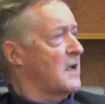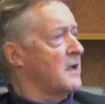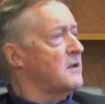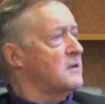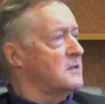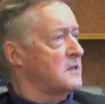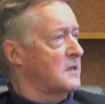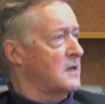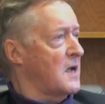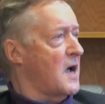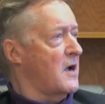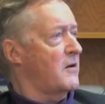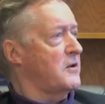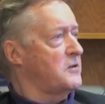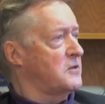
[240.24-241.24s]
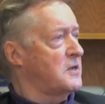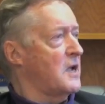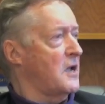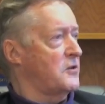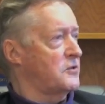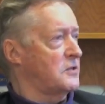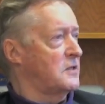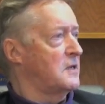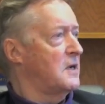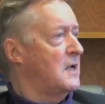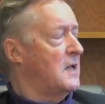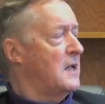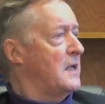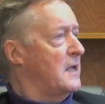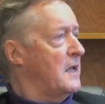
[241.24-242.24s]
as I'm concerned, higher education
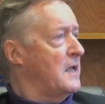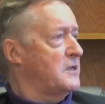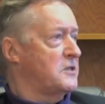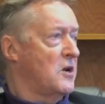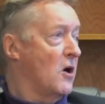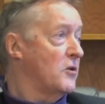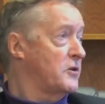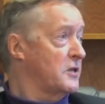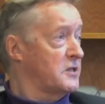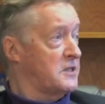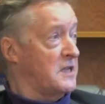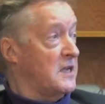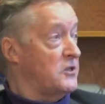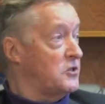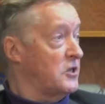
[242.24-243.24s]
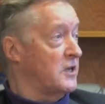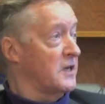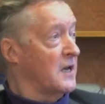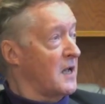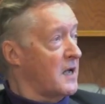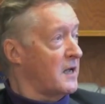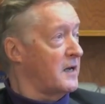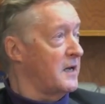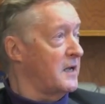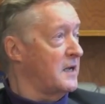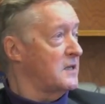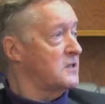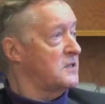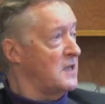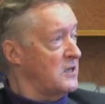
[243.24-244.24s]
is not just teaching and
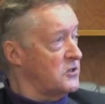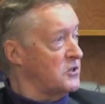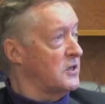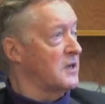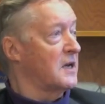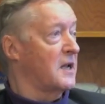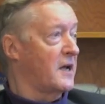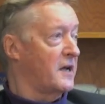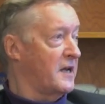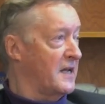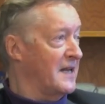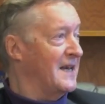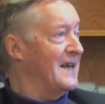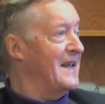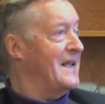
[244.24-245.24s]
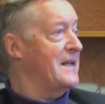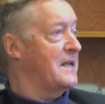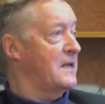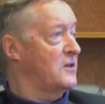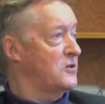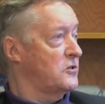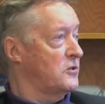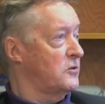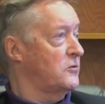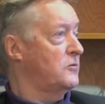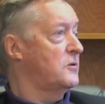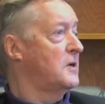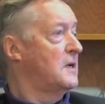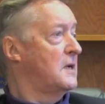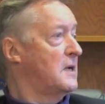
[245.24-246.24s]
learning, it's teaching and learning leading
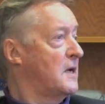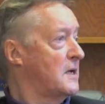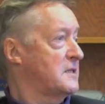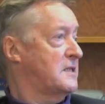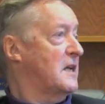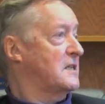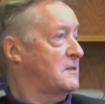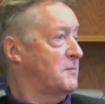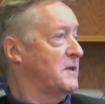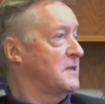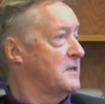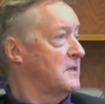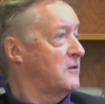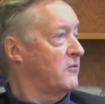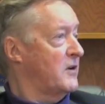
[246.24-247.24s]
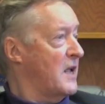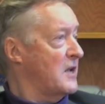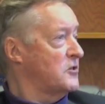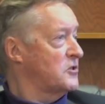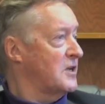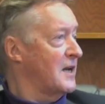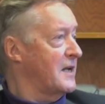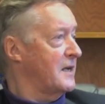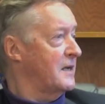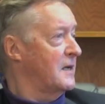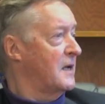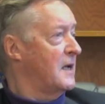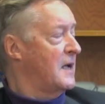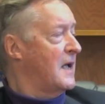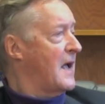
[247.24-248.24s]
to assessment and
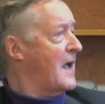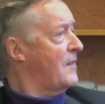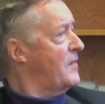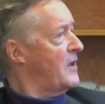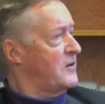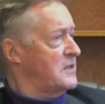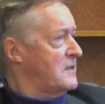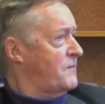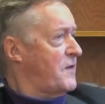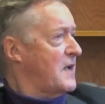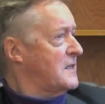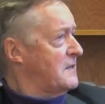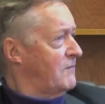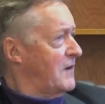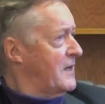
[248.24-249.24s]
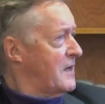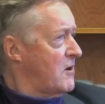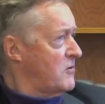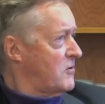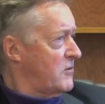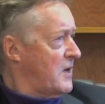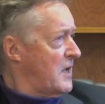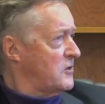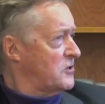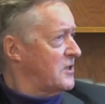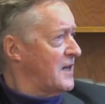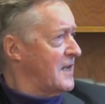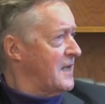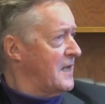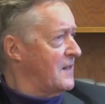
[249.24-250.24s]
credentialing. And there is effectively no
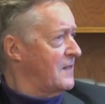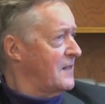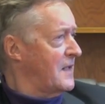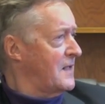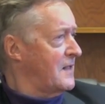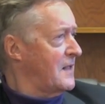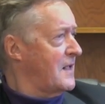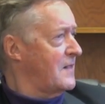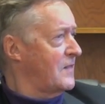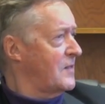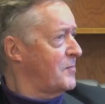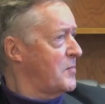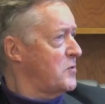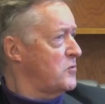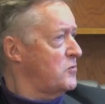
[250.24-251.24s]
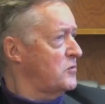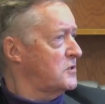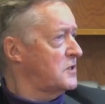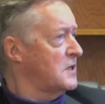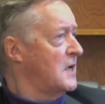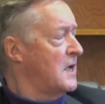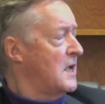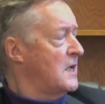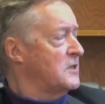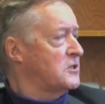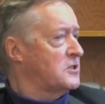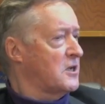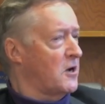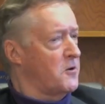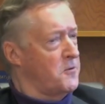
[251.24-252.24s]
credentialing in the MOOCs.
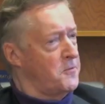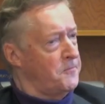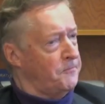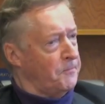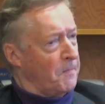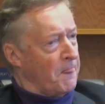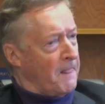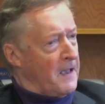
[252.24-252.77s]
So,